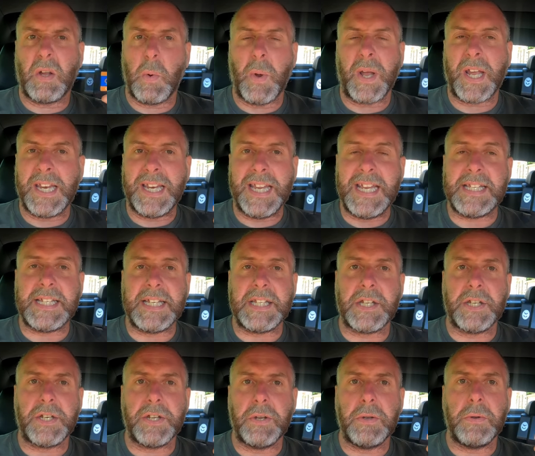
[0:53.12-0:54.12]
quick and
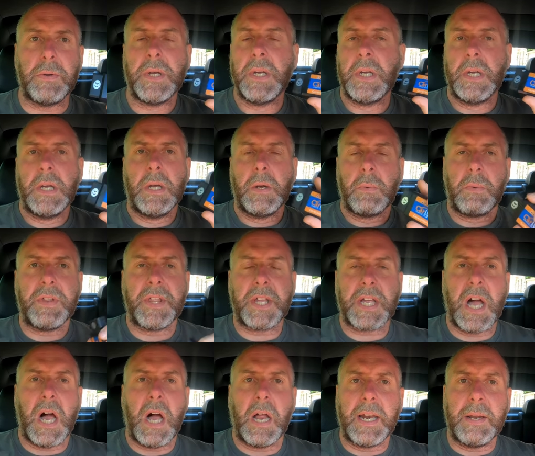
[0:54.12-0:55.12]
easy to do with
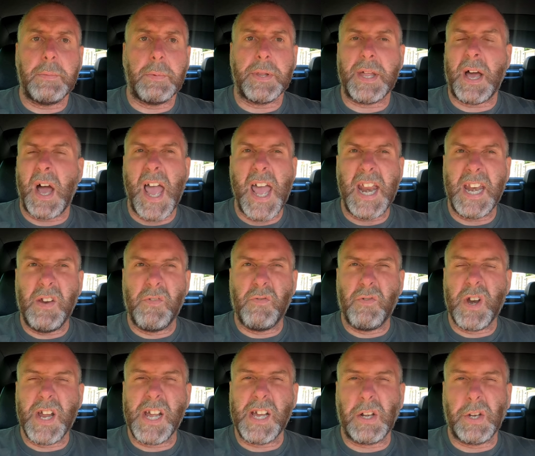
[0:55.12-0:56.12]
a Carly without any
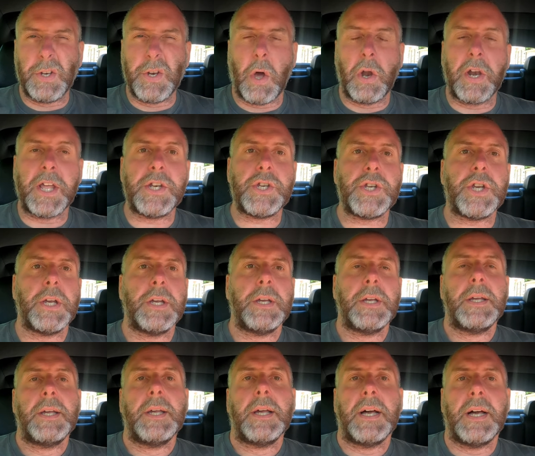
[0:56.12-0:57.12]
real knowledge.
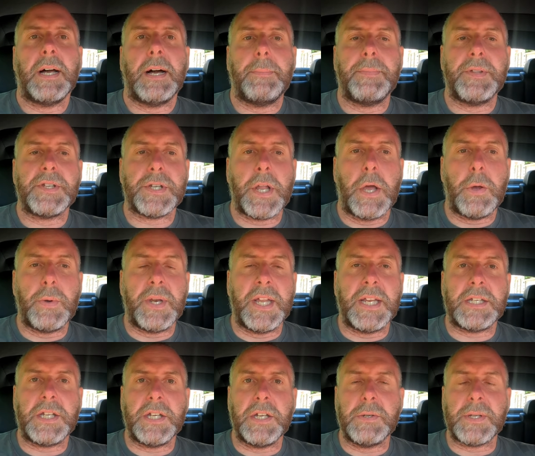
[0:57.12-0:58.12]
There's no
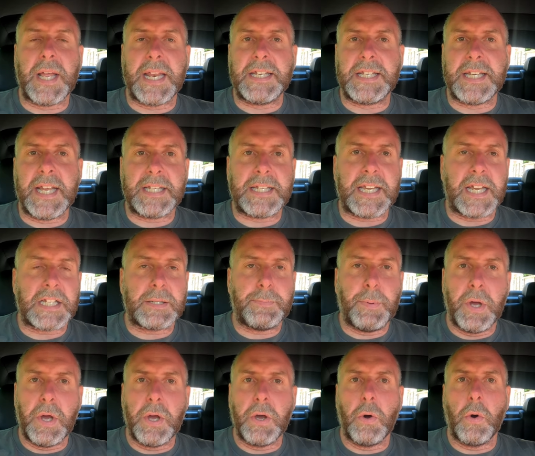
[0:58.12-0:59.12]
need to use NCS
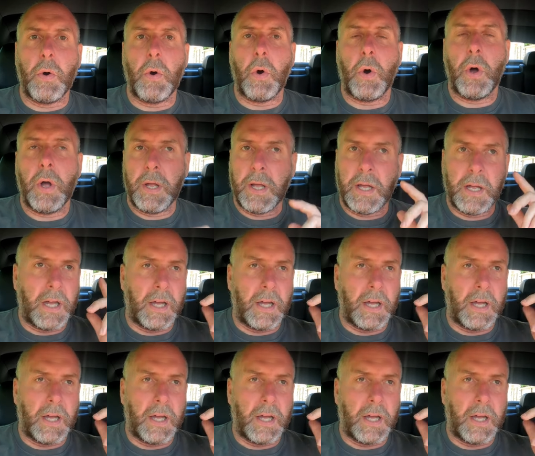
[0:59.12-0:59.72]
expert or